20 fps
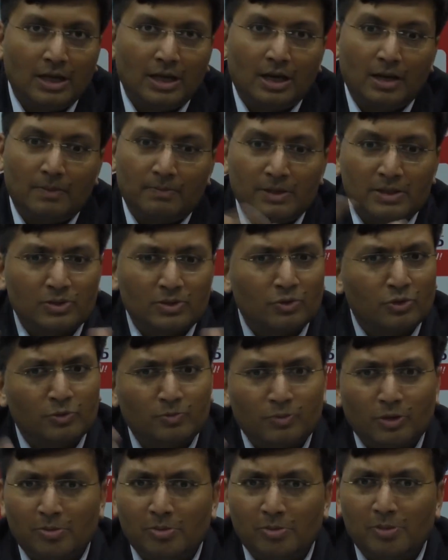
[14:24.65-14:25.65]
A person who's
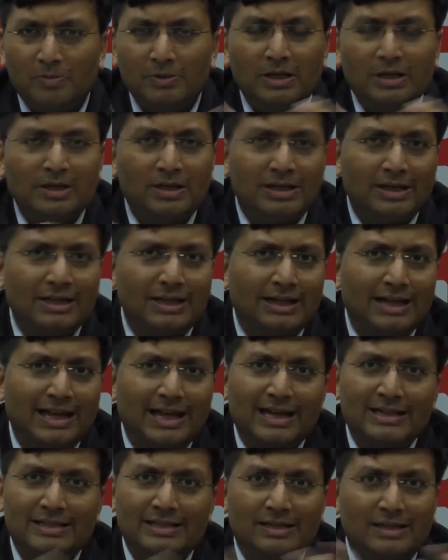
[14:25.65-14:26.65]
probably earning in
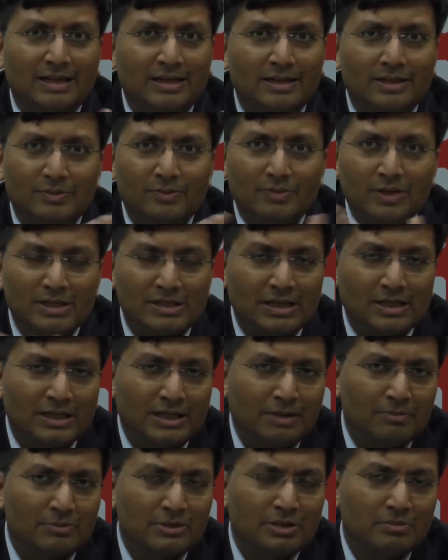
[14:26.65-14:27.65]
lakhs and can invest in
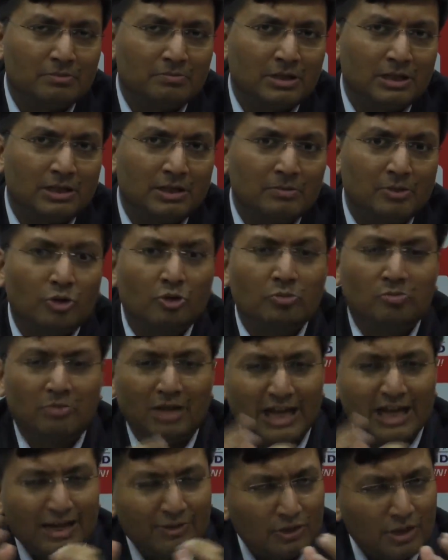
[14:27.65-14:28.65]
lump sum big amount may
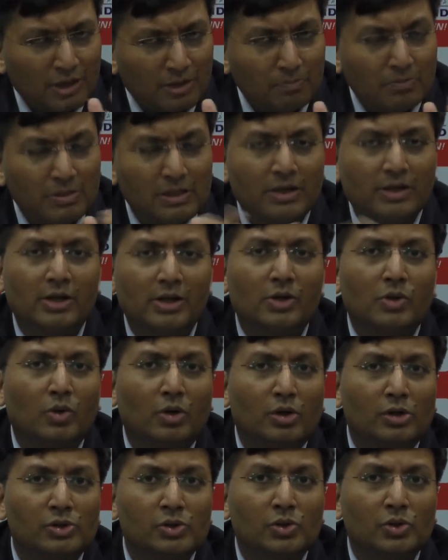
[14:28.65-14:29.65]
have the ability to
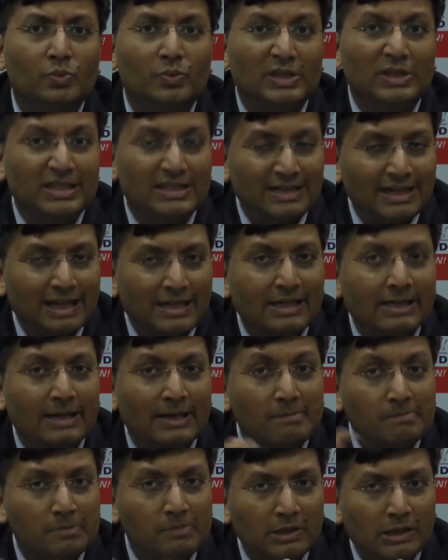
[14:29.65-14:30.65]
also withstand
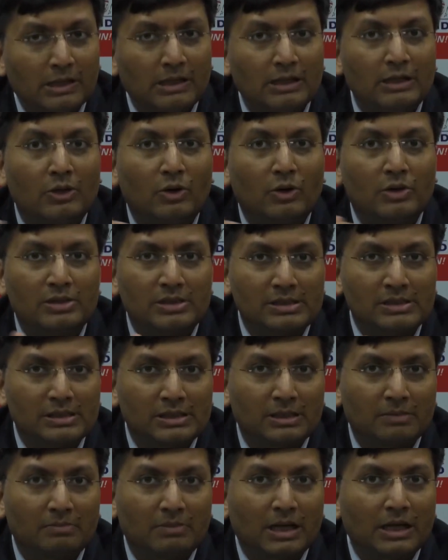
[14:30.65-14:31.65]
temporary losses in
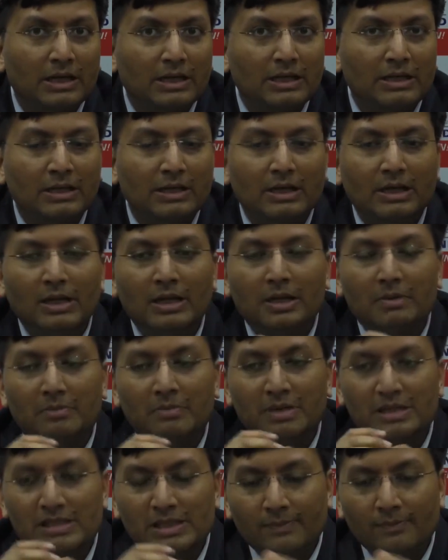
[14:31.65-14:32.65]
the market.
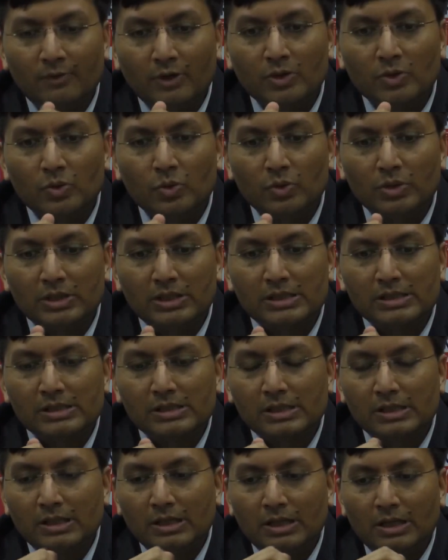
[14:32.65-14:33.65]
But someone who is
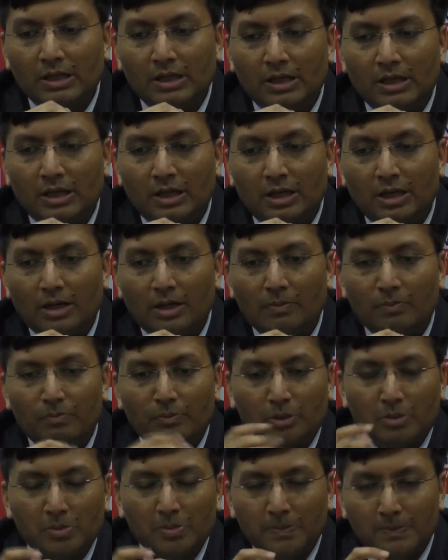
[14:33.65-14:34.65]

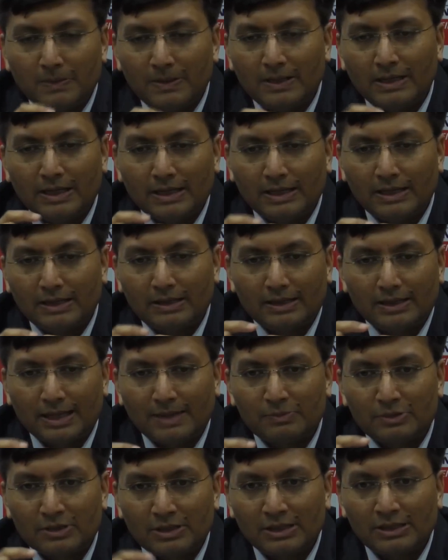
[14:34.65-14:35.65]
probably
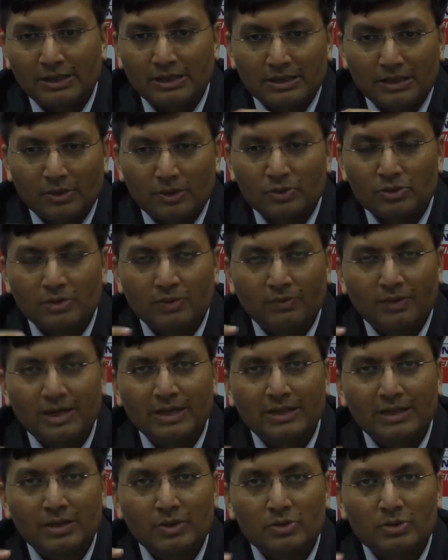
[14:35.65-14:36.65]
capturing that 1,000,
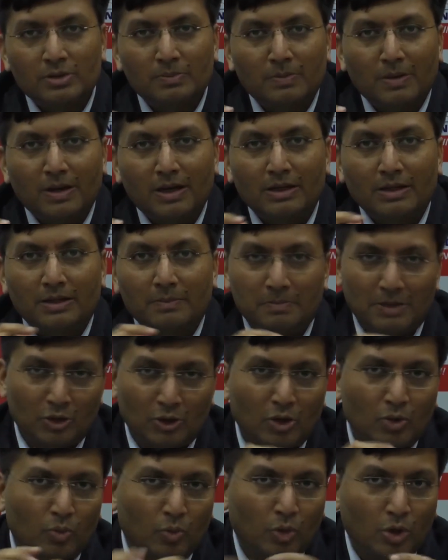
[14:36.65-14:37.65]
5,000 part may
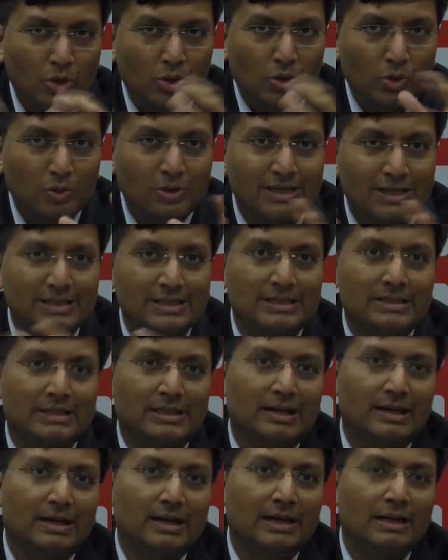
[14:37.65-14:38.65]
not want to
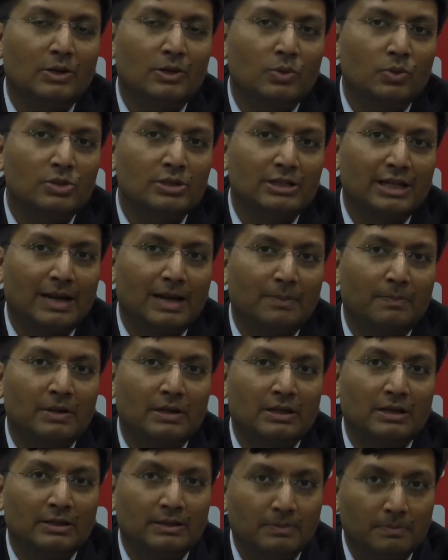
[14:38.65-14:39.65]
necessarily lose
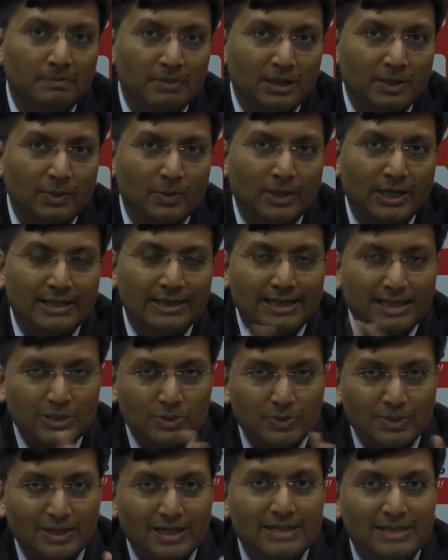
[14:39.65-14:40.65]
capital in a big way, and that's
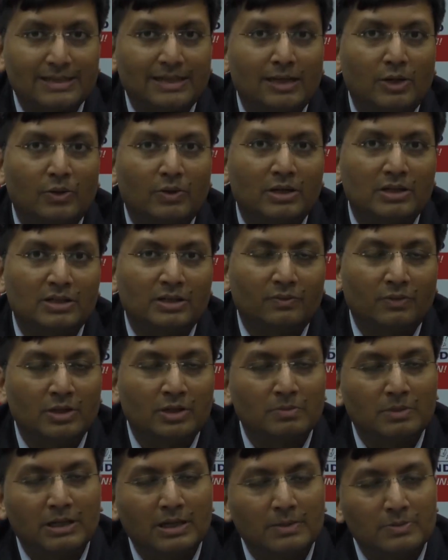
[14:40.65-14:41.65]
where asset allocation fund
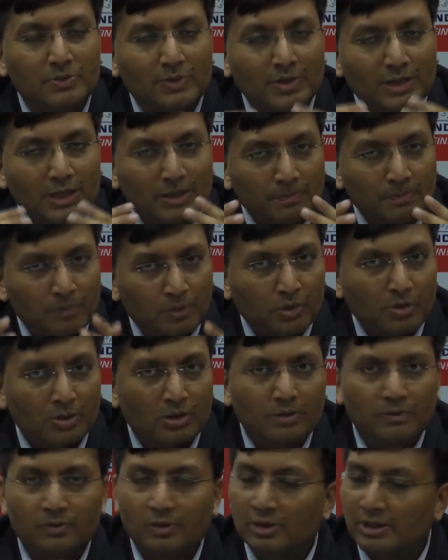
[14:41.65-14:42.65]
becomes very
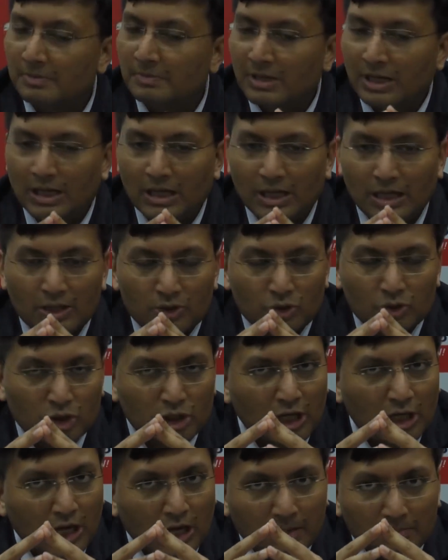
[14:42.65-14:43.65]
important for them. So
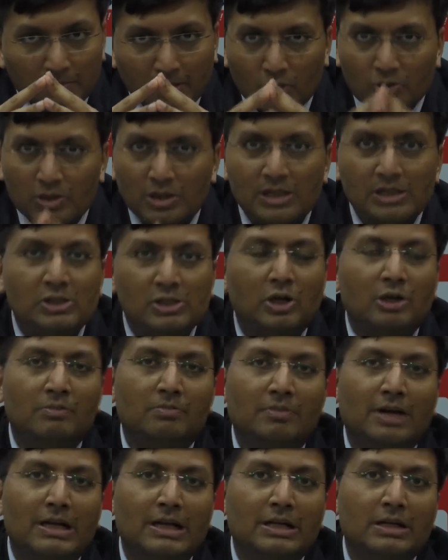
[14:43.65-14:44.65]
the amount does not
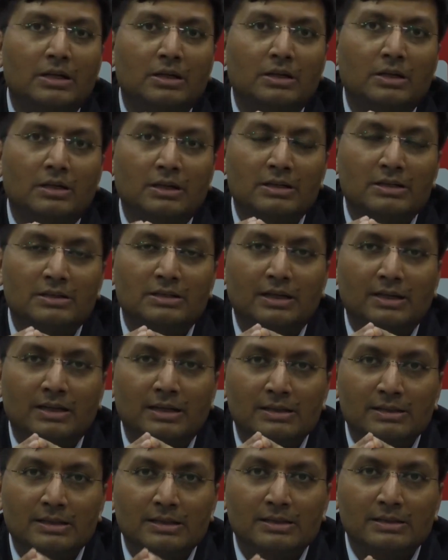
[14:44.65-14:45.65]
matter; it's the
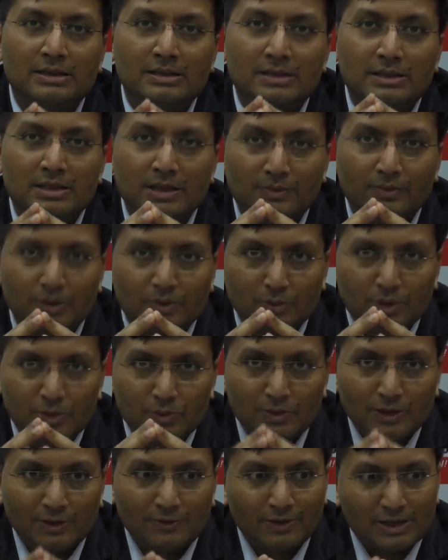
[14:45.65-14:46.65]
consistency with which
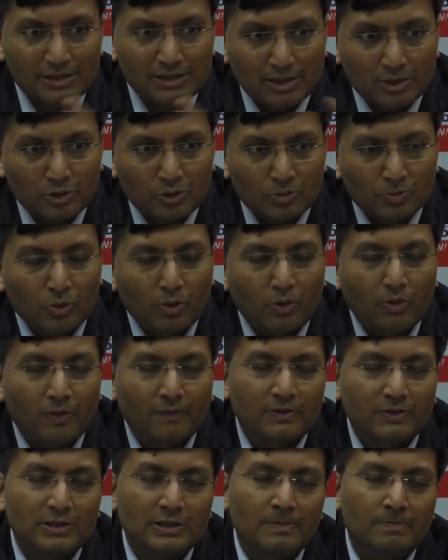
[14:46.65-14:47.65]
we invest. And you spoke of
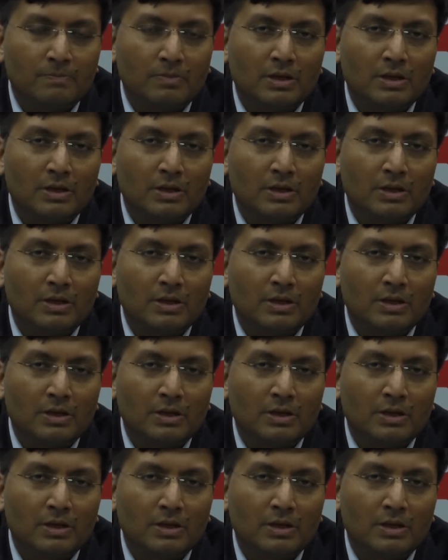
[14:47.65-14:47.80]
SIP.